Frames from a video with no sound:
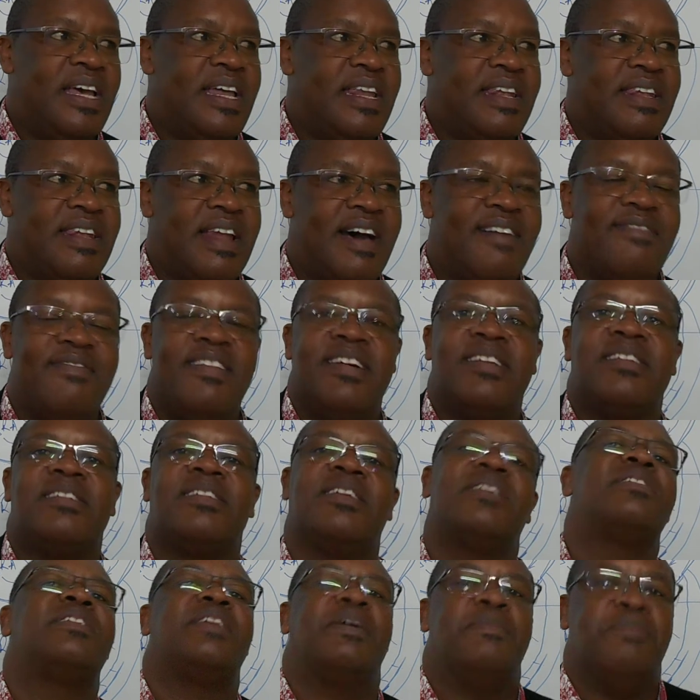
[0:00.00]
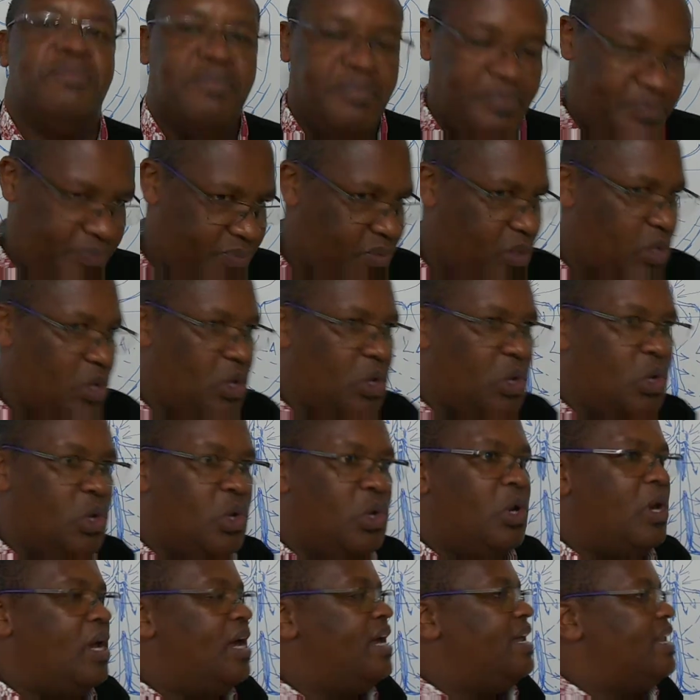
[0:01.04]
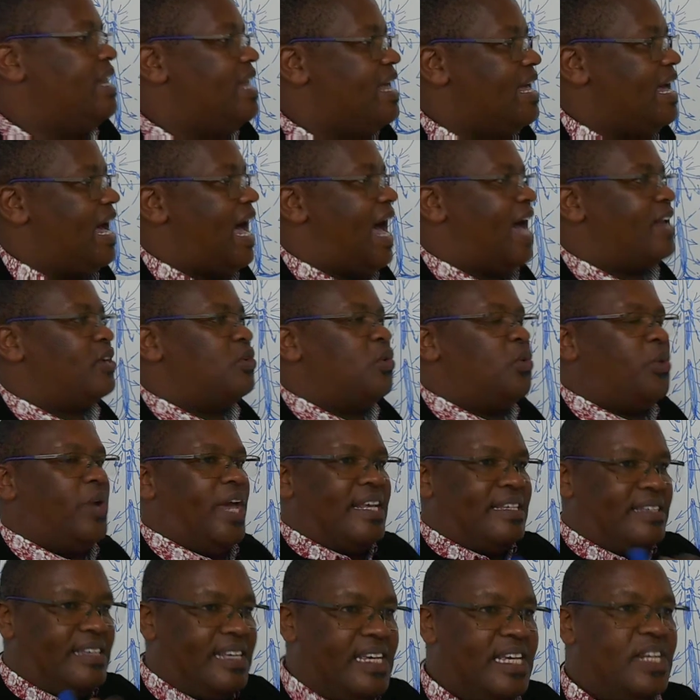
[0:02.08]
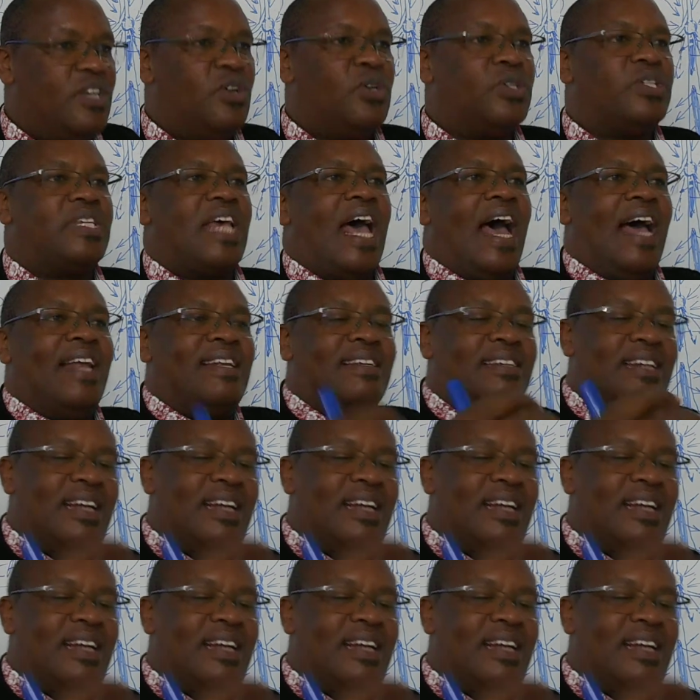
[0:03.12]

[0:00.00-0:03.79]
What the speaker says: nervous system. And where signals are